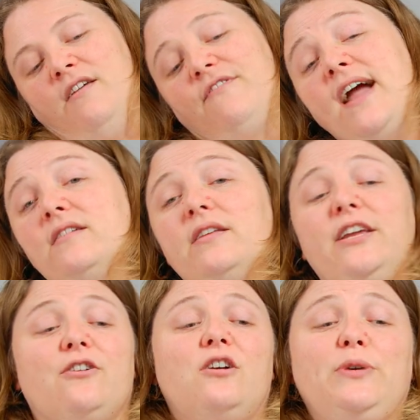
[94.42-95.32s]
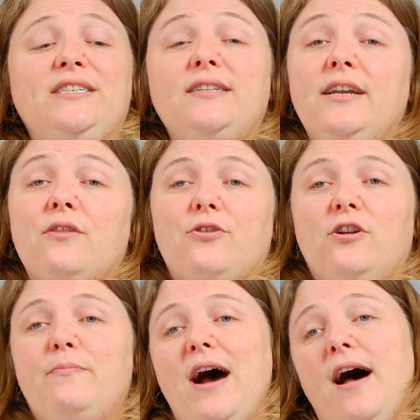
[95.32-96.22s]
Finally, you're going to need a
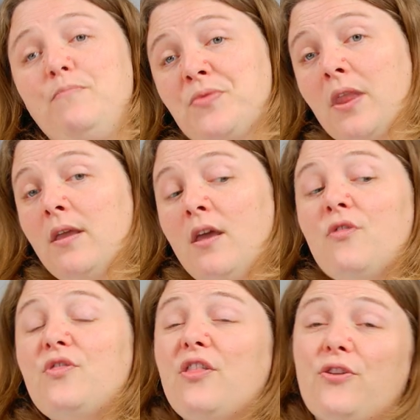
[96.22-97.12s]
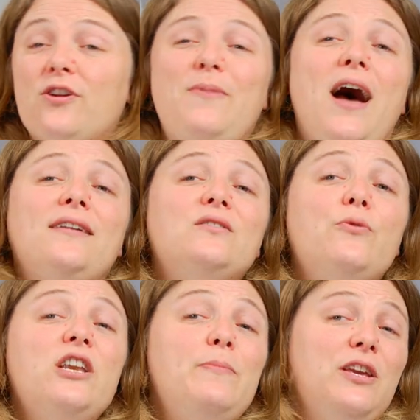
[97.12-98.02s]
third pot. The third pot is
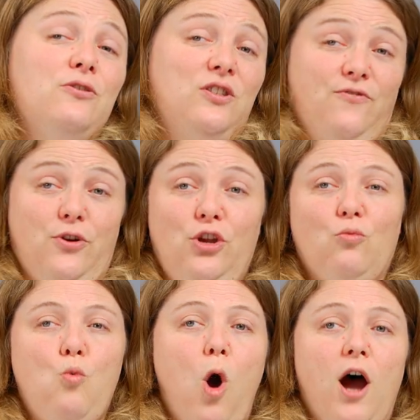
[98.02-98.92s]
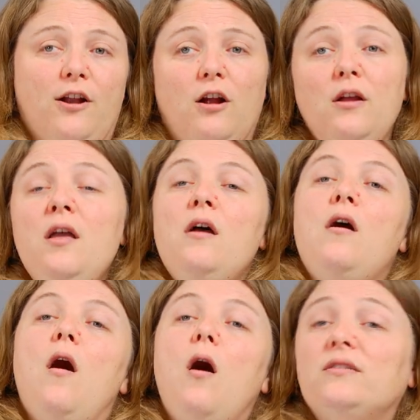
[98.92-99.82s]
going to be used for your water.
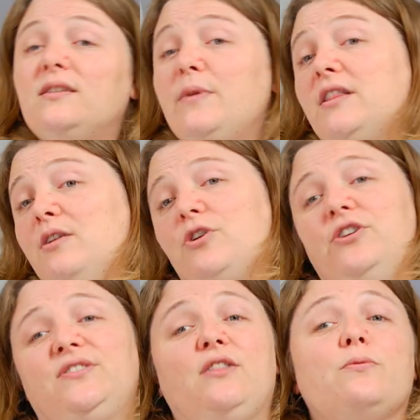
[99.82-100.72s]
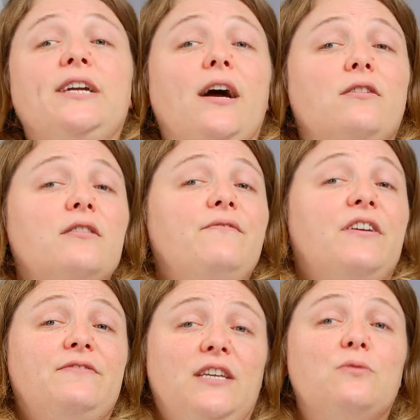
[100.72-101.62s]
Ultimately, we're using
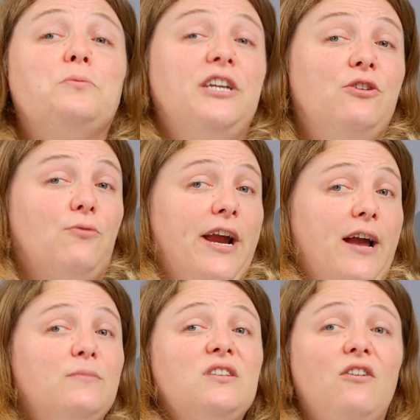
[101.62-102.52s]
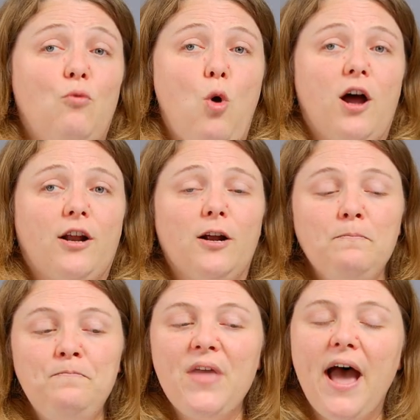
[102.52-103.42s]
353 grams of water.
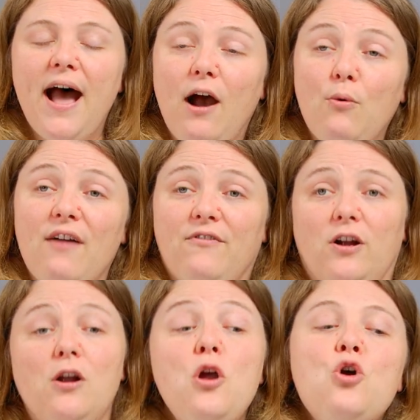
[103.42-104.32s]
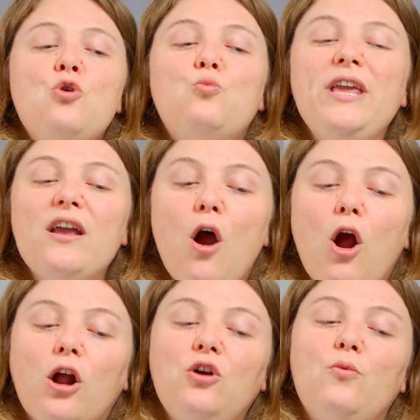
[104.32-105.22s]
However, we
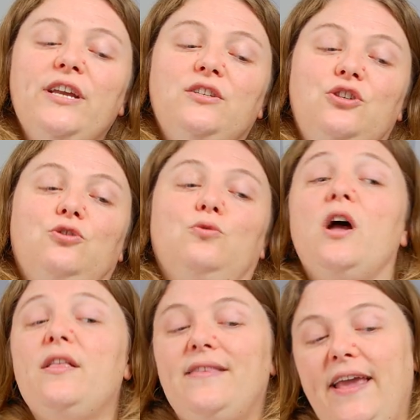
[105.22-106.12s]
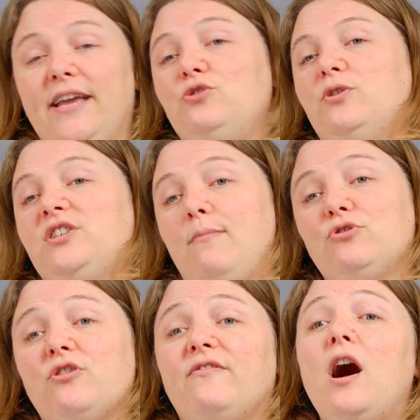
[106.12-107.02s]
are going to take it to a
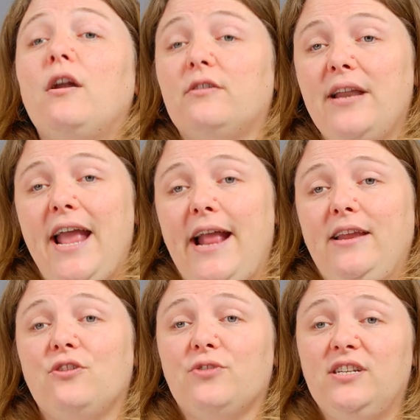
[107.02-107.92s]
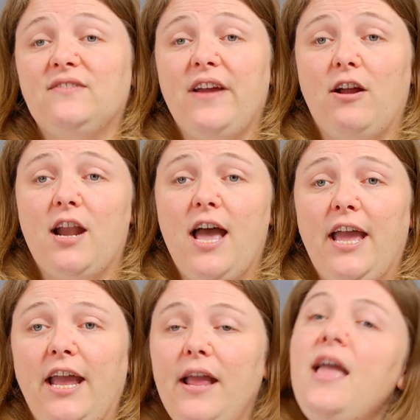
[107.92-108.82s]
temperature of 180 degrees
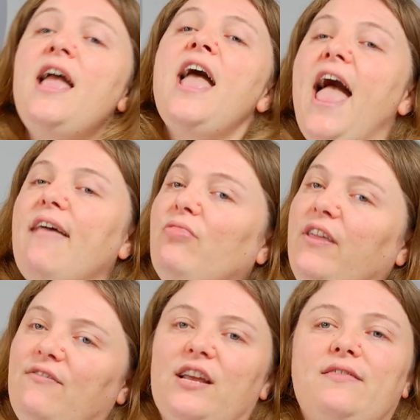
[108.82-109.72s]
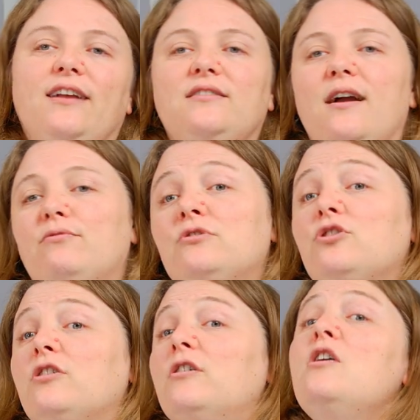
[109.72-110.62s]
Fahrenheit and leave it at that
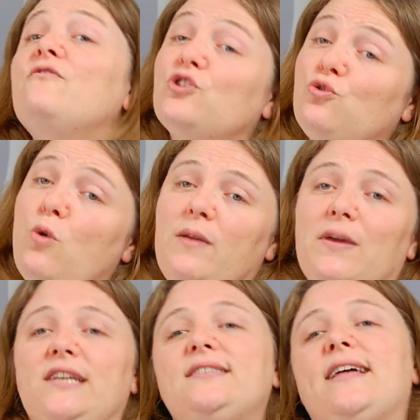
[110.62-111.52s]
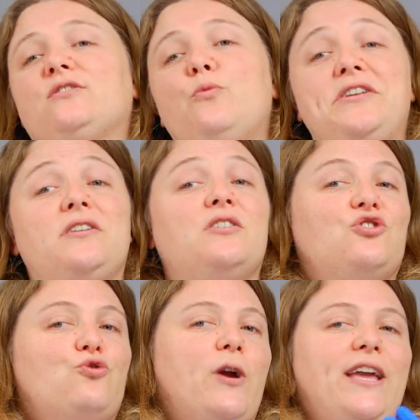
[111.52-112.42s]
temperature for 20 minutes. That's going to
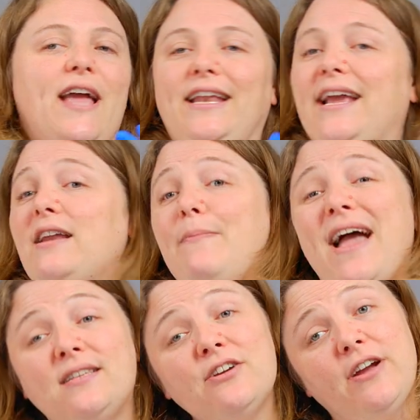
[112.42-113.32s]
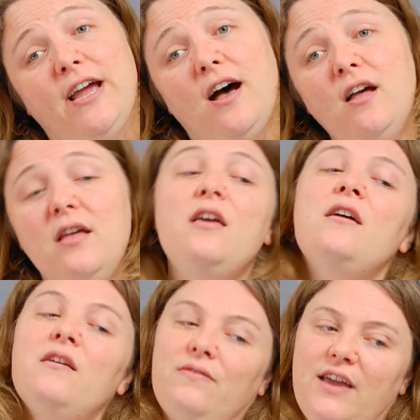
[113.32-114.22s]
destroy any kind of bacteria
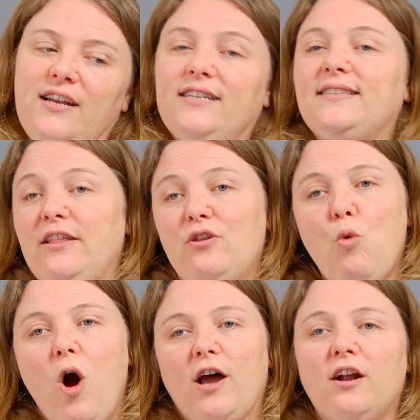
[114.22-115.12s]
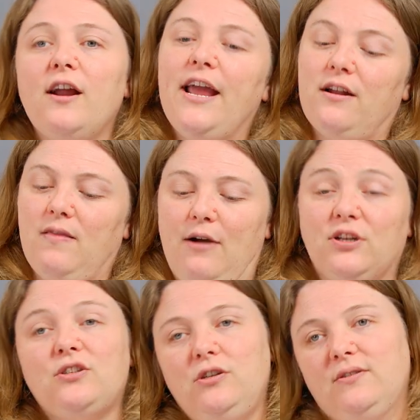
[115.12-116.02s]
that is in the water and allow
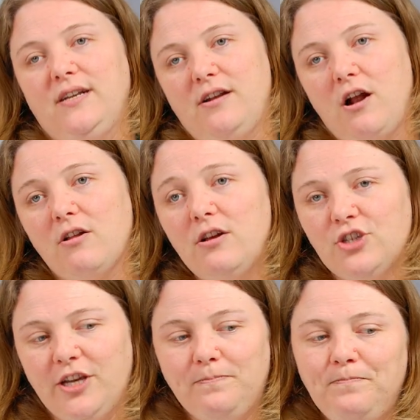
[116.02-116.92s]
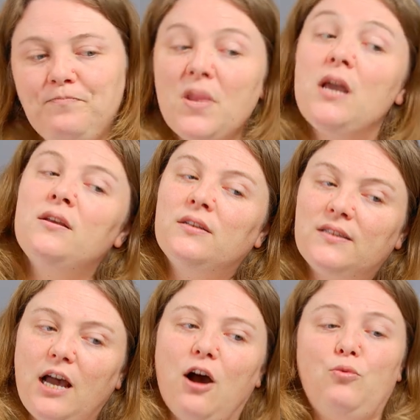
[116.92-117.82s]
us to use it in our lotion.
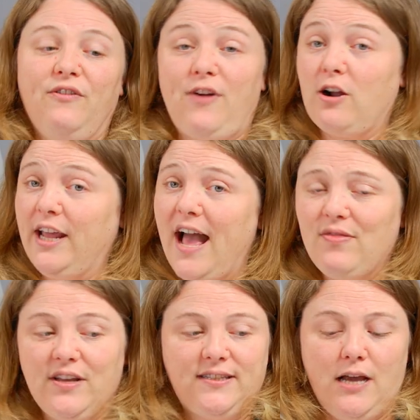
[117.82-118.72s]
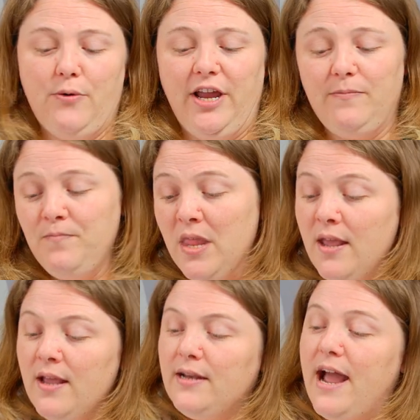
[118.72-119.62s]
So we've already got this going.
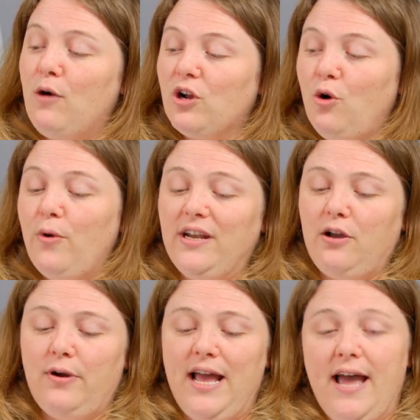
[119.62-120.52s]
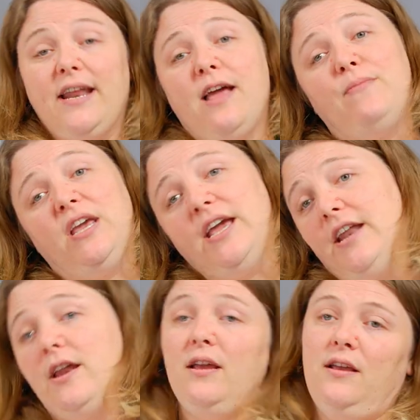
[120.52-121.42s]
Now we're going to go ahead and
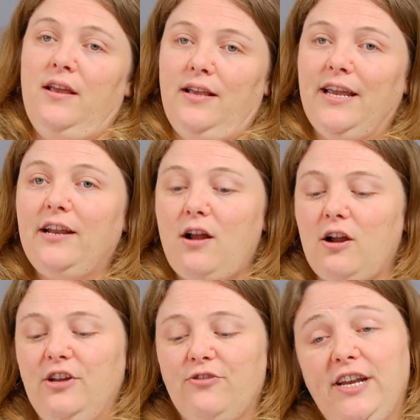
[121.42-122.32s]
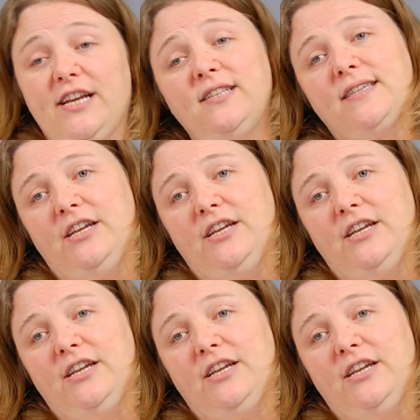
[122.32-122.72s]
begin getting our ingredients